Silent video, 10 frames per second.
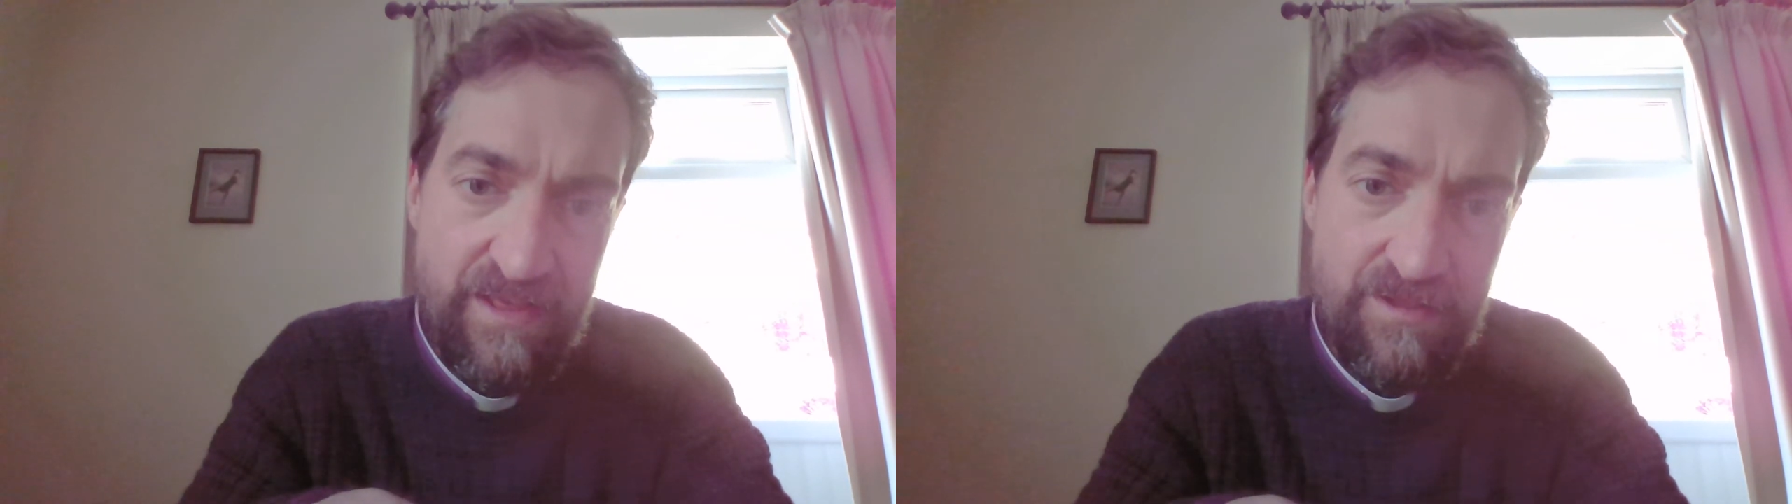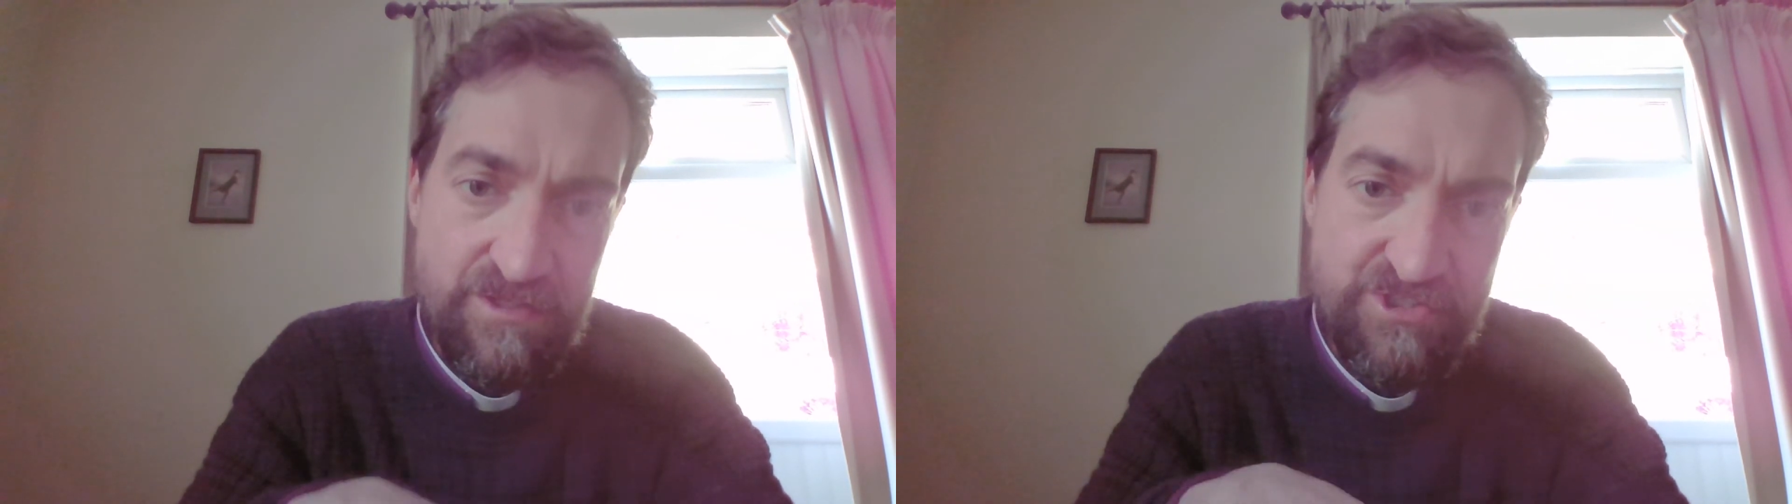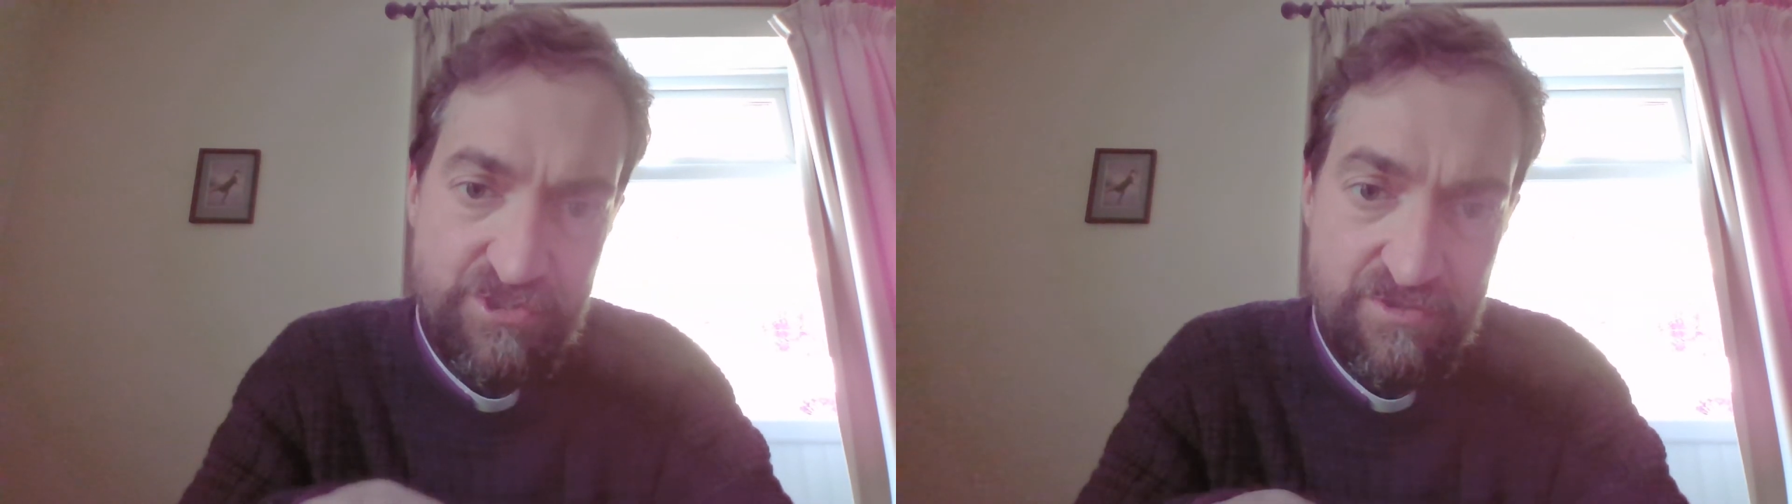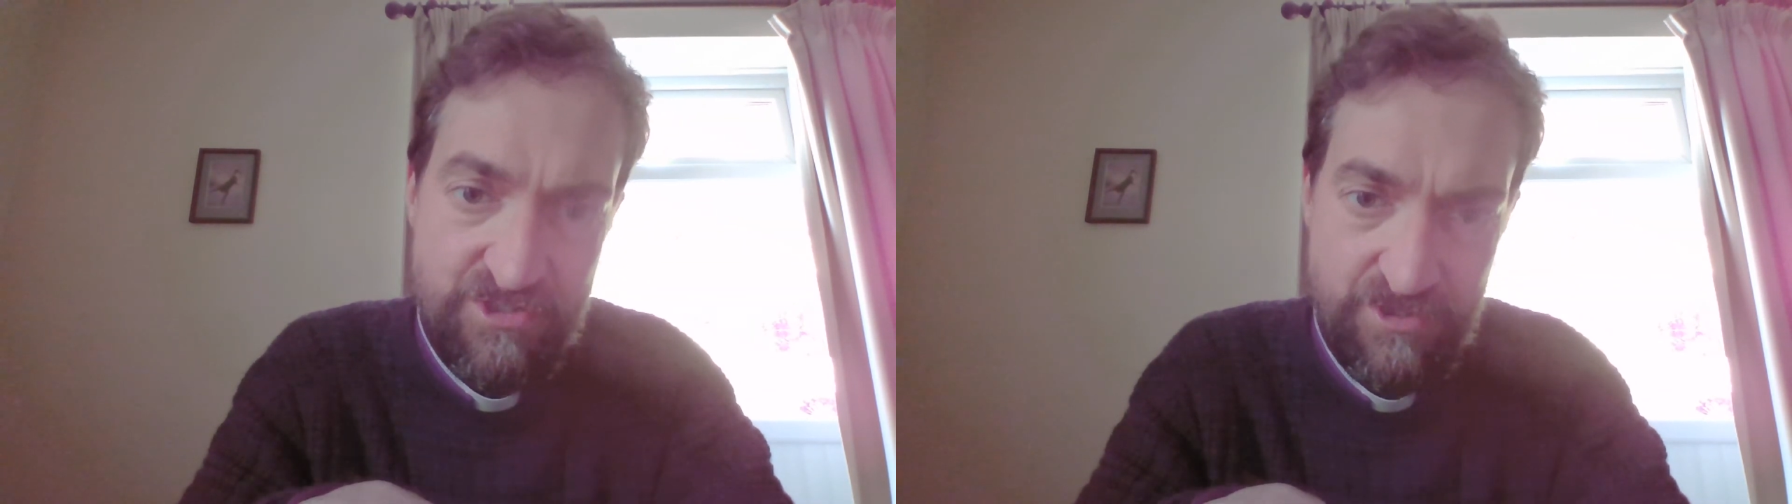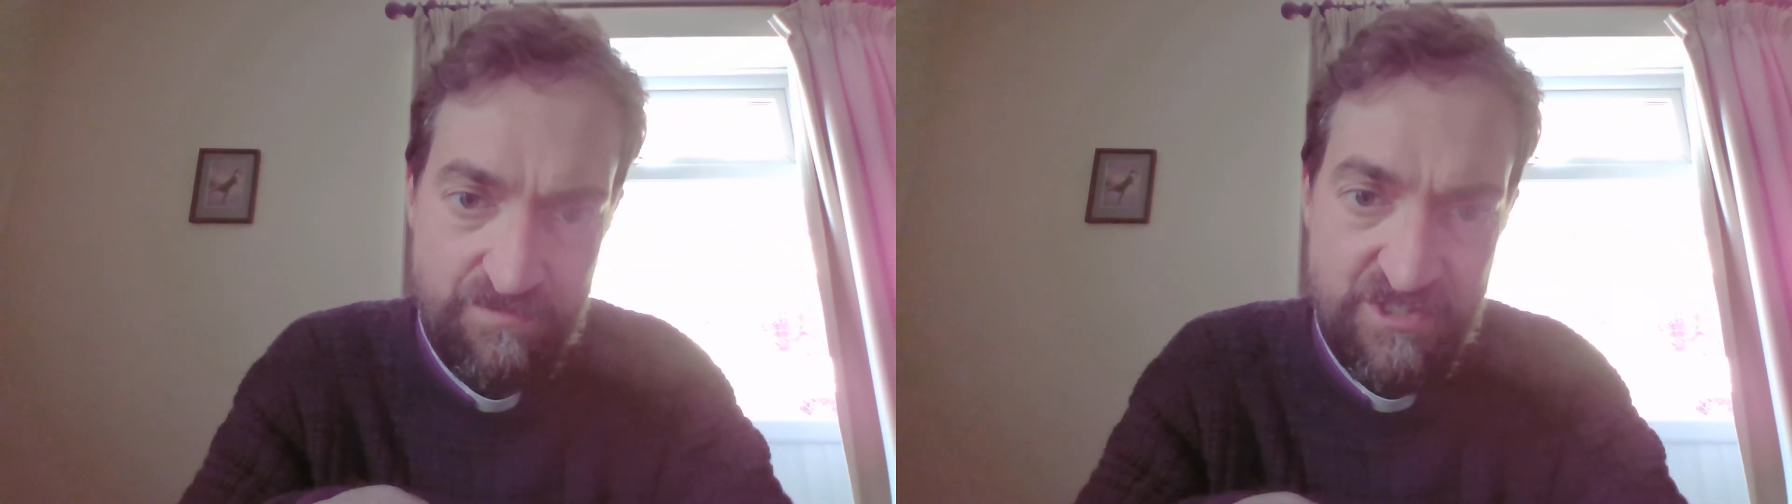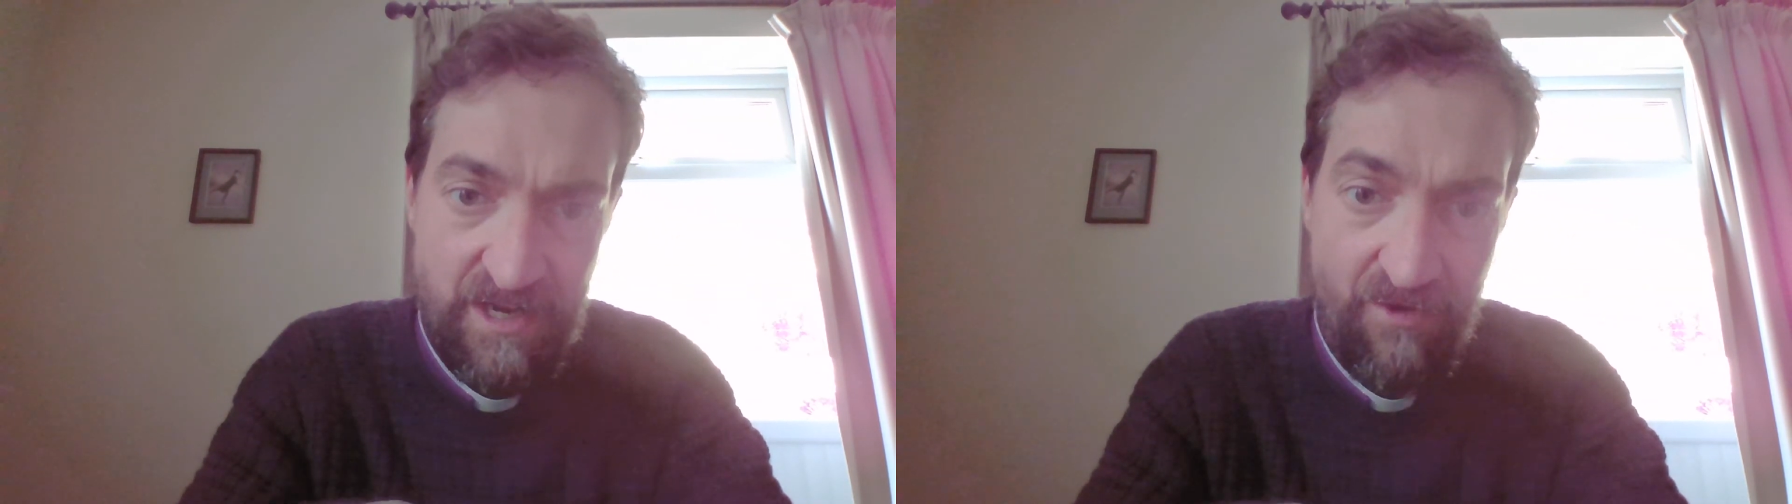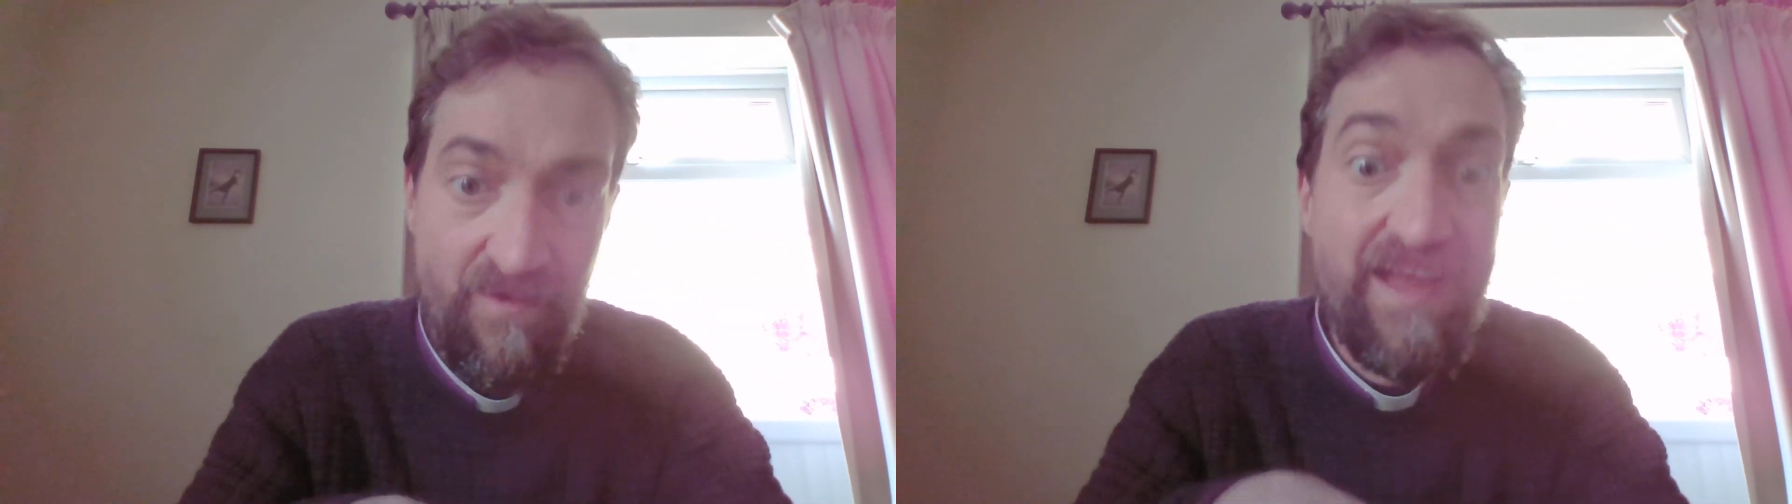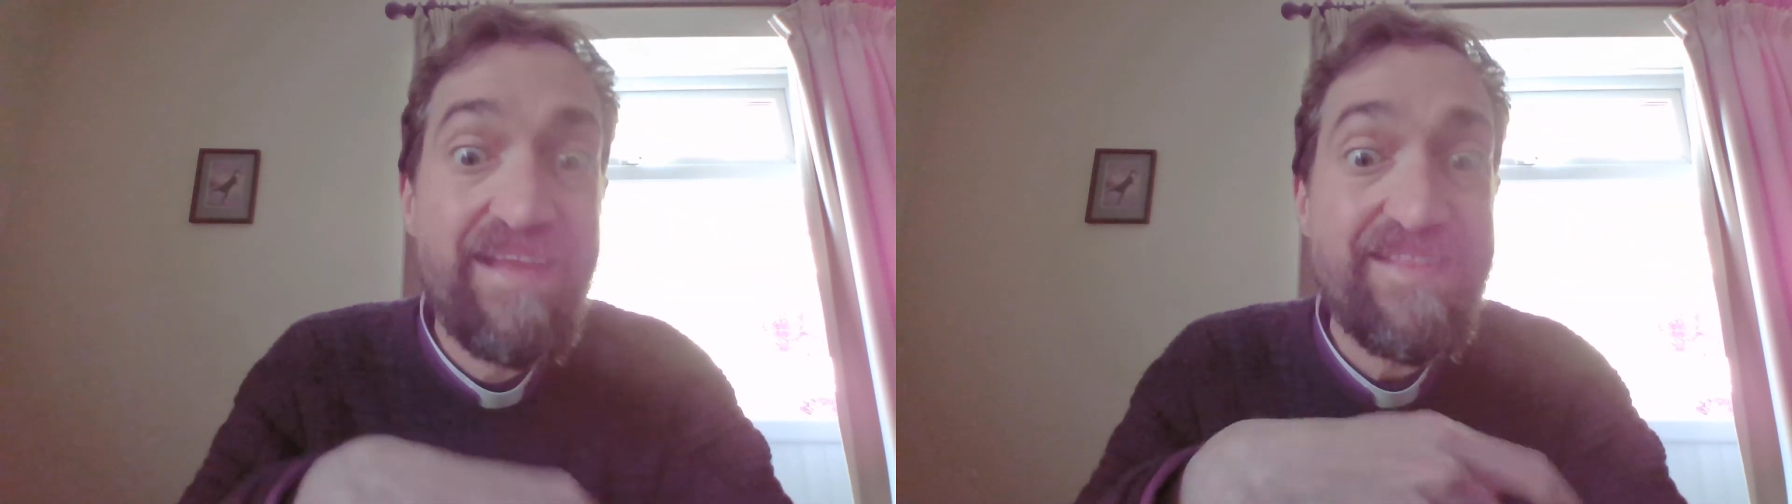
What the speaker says: English YouTube channel.